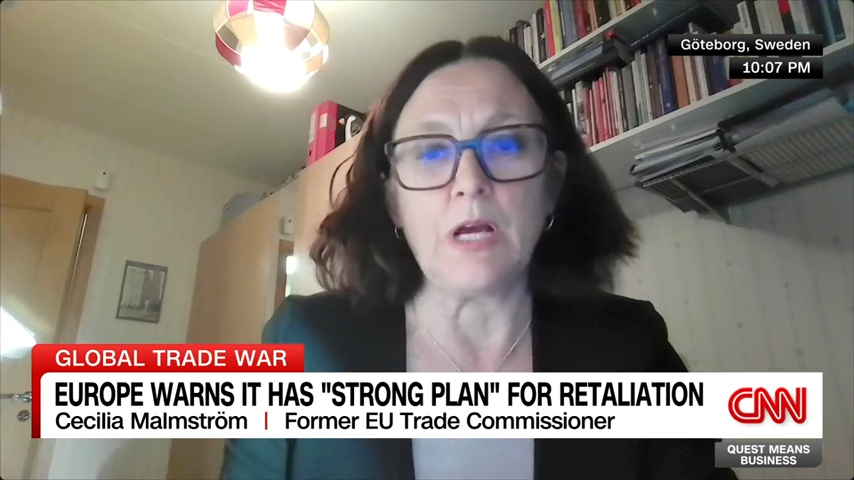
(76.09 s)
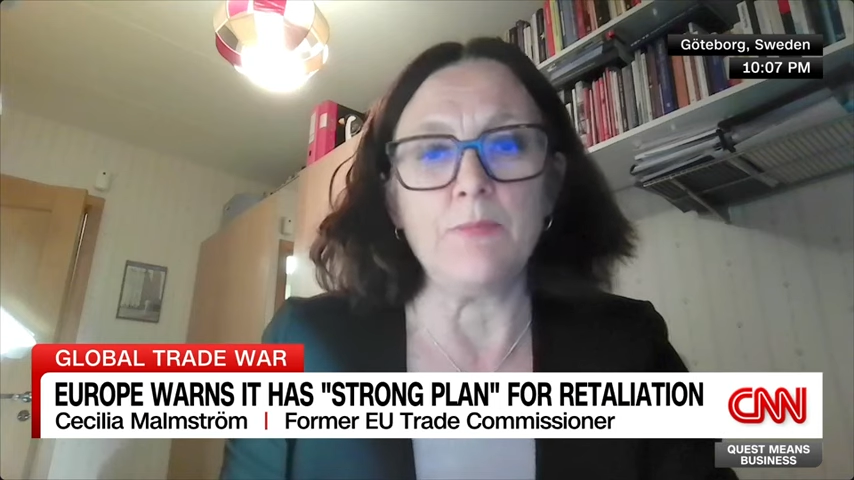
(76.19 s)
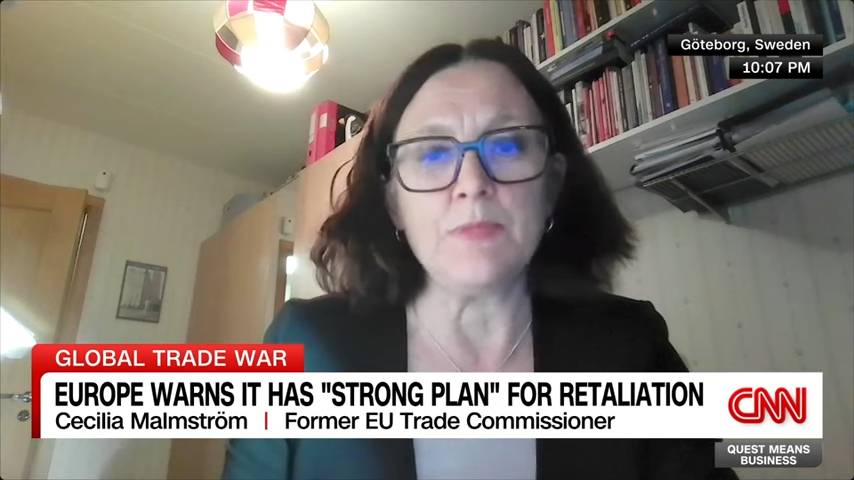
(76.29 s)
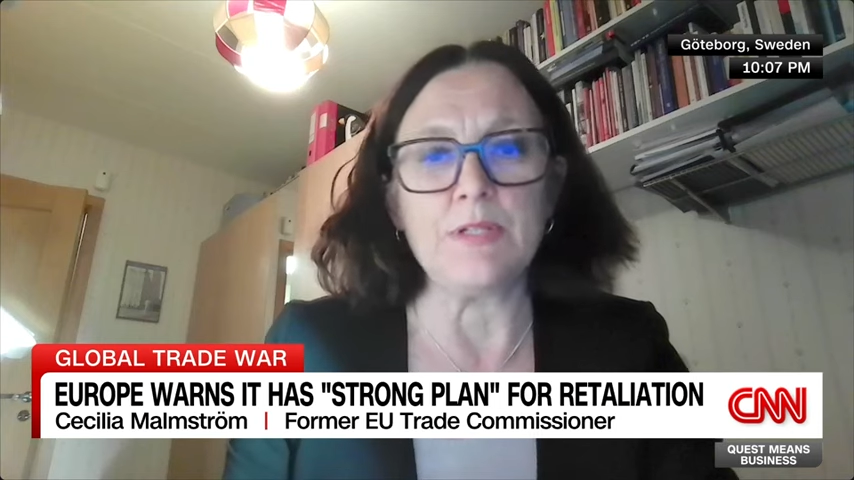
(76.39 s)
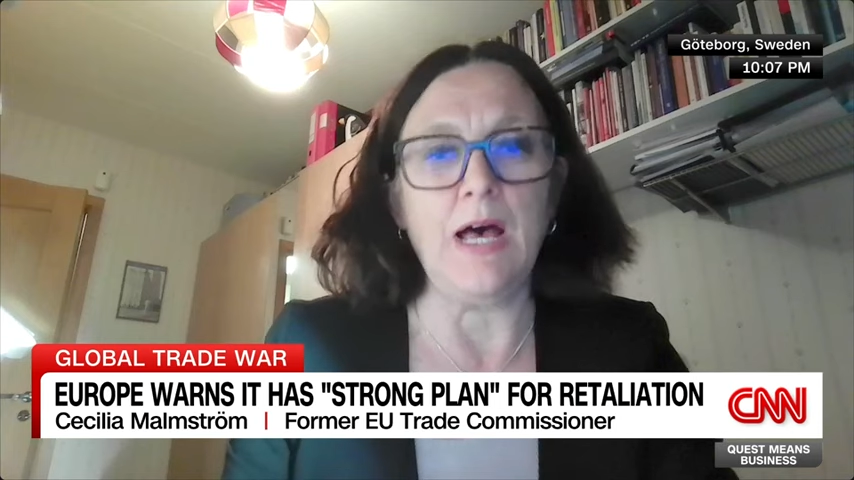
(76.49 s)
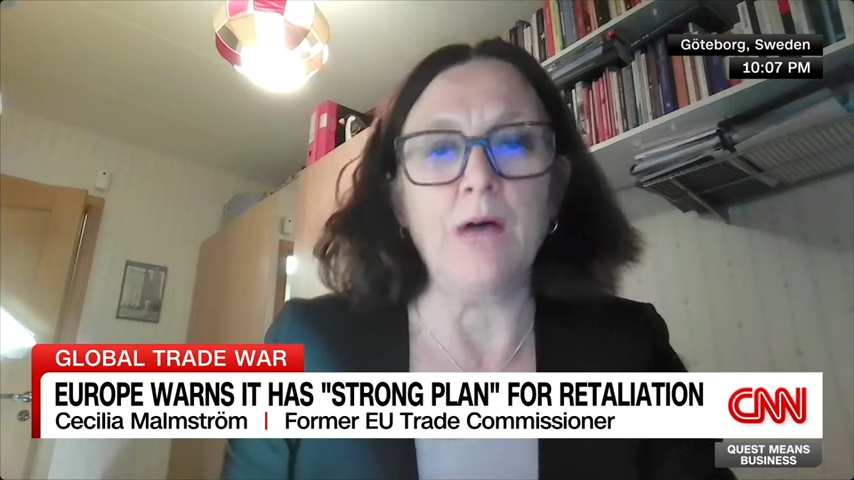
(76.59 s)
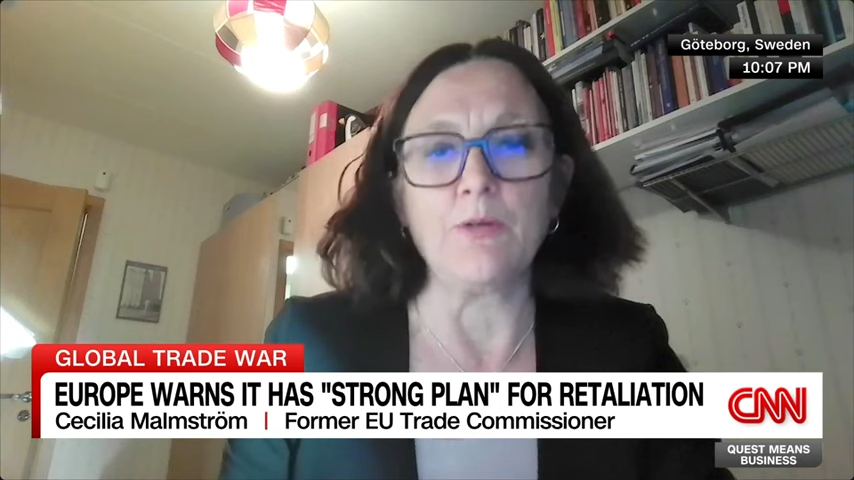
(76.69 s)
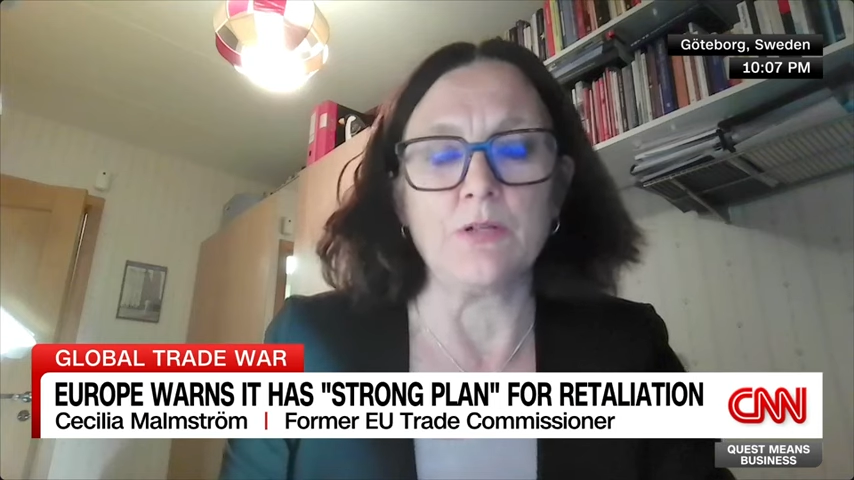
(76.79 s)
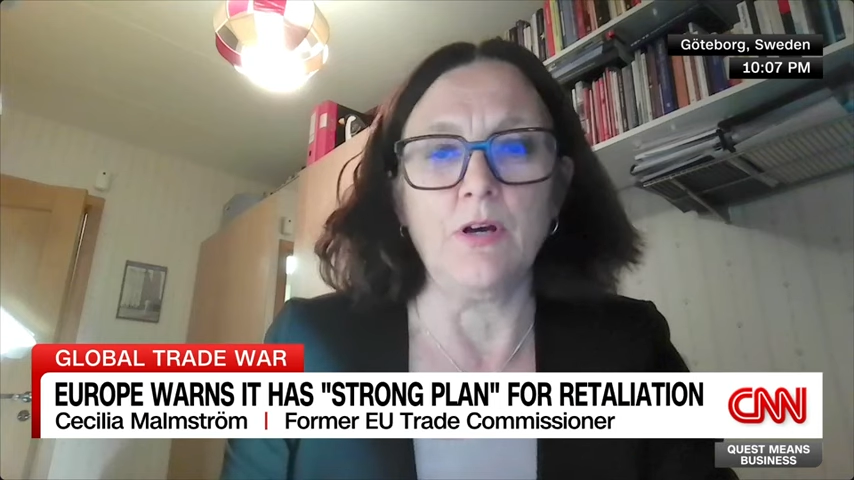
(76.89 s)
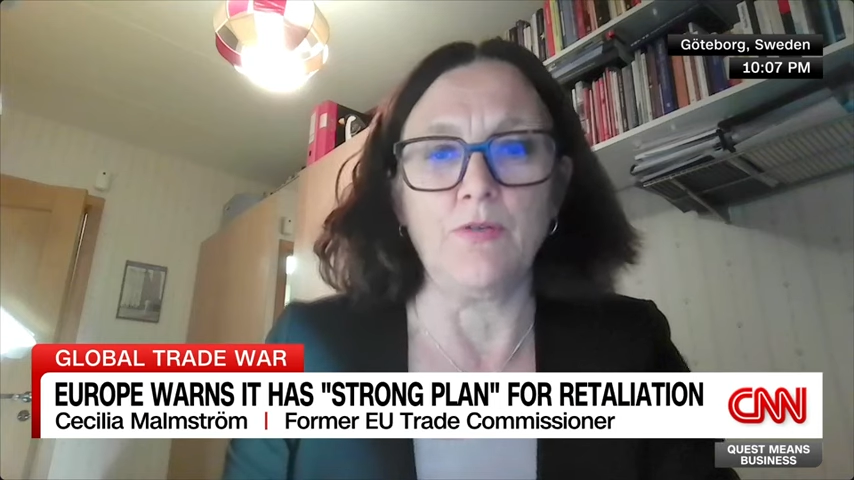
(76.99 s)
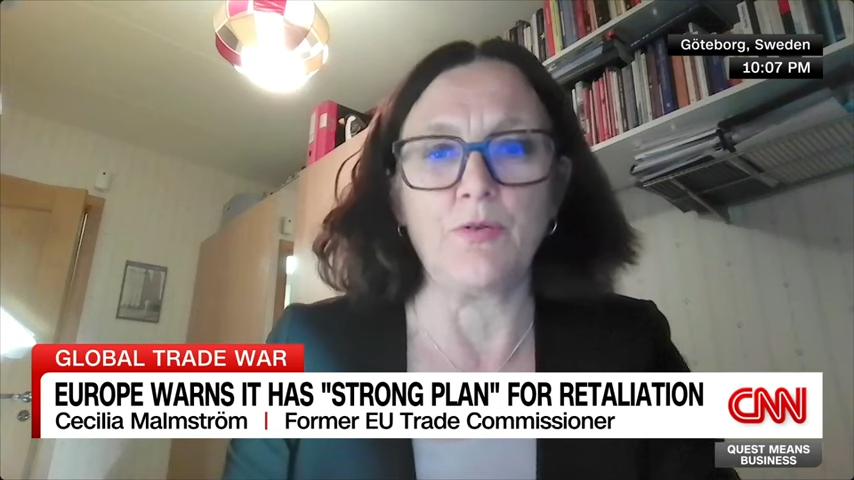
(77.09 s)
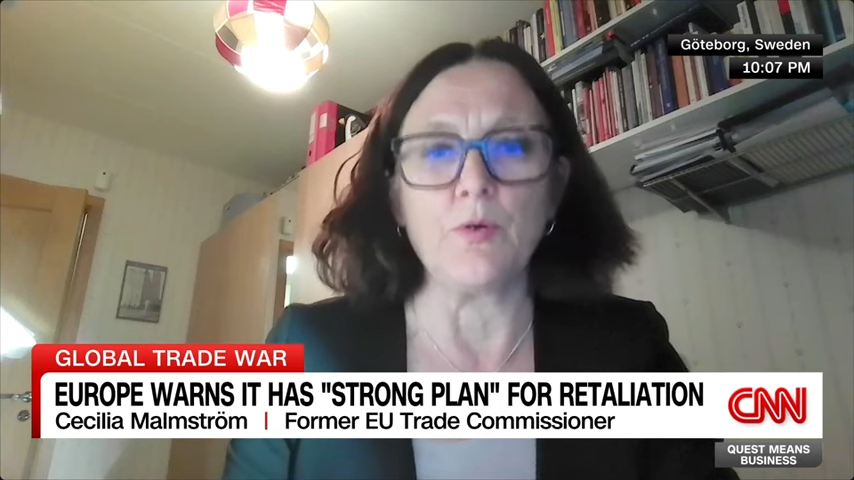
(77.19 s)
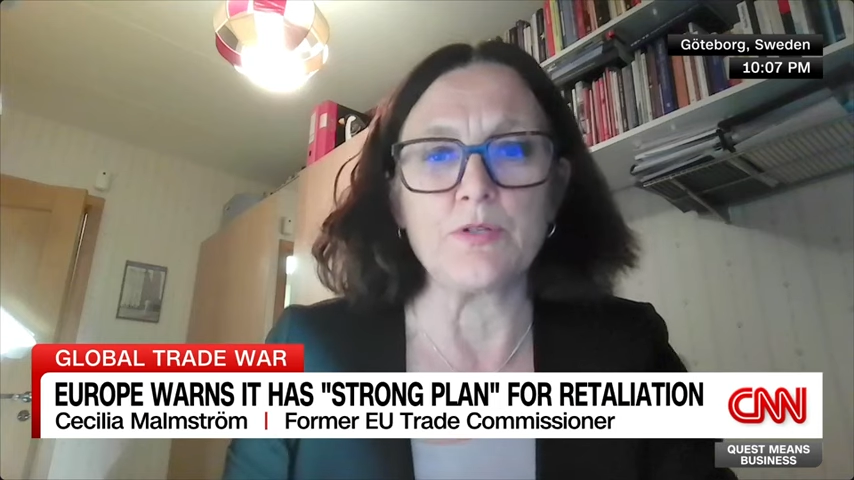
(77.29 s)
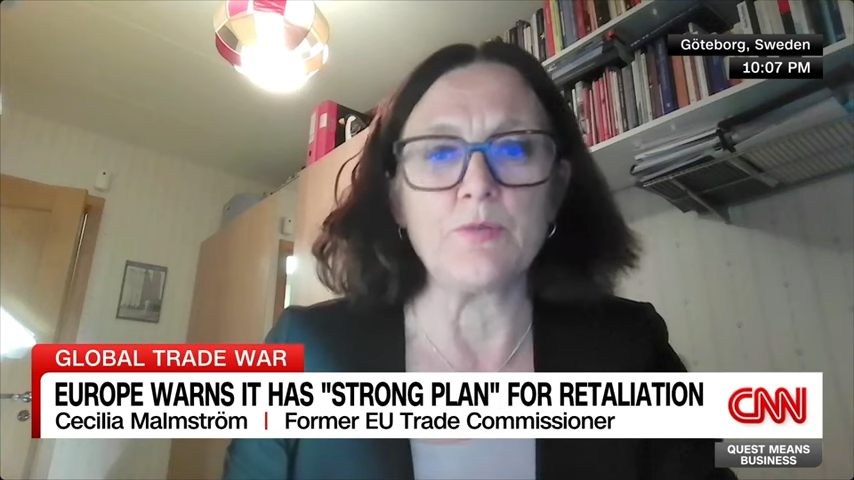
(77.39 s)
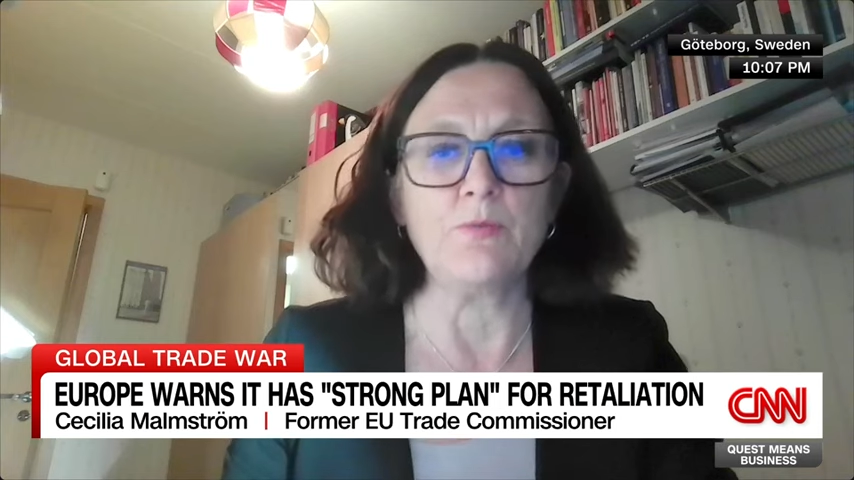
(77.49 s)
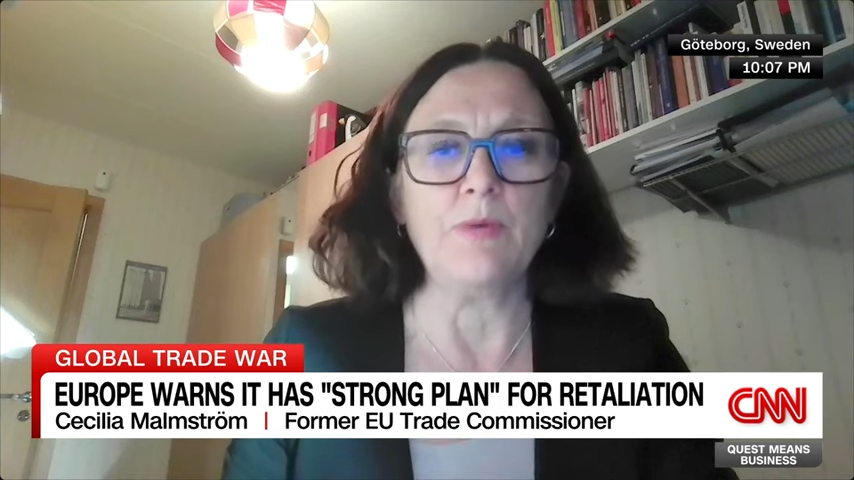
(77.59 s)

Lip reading: comes out, of course.